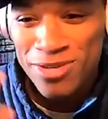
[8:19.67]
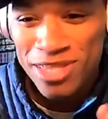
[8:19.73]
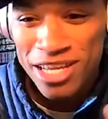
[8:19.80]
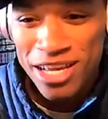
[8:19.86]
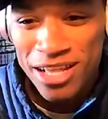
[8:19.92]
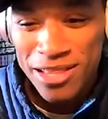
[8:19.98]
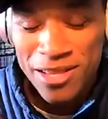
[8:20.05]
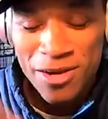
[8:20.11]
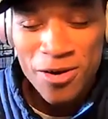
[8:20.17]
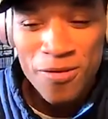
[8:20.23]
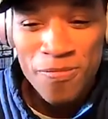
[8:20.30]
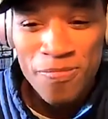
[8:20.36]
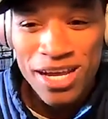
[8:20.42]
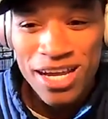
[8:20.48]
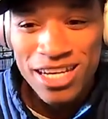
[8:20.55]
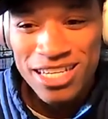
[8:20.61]
with you a little
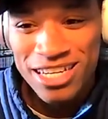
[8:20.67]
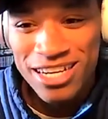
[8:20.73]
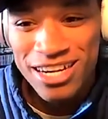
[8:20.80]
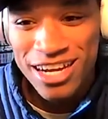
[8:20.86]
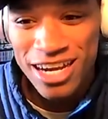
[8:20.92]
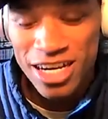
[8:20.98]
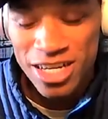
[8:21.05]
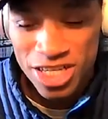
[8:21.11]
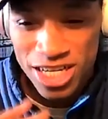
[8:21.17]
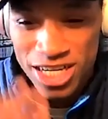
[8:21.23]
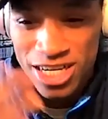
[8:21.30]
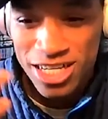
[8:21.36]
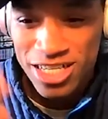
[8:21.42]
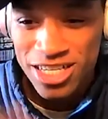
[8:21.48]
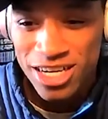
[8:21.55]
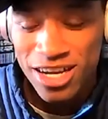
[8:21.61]
bit and kind of
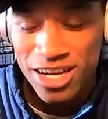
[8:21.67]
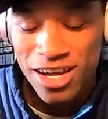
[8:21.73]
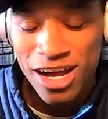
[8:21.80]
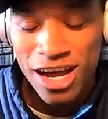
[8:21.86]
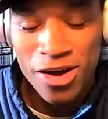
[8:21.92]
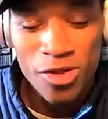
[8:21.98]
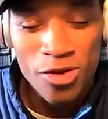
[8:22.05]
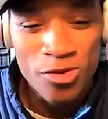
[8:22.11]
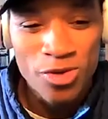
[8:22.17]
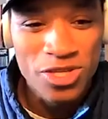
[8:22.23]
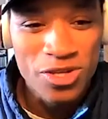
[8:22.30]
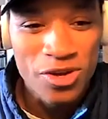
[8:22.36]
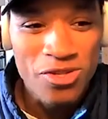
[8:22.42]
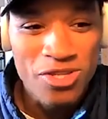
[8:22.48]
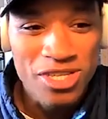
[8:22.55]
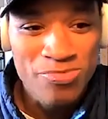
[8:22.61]
change how the
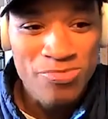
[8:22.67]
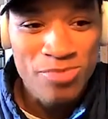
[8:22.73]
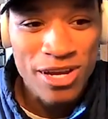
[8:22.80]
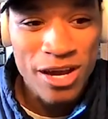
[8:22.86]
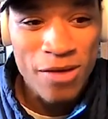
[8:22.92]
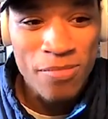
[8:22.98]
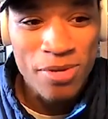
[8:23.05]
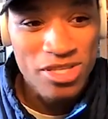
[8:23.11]
results play out.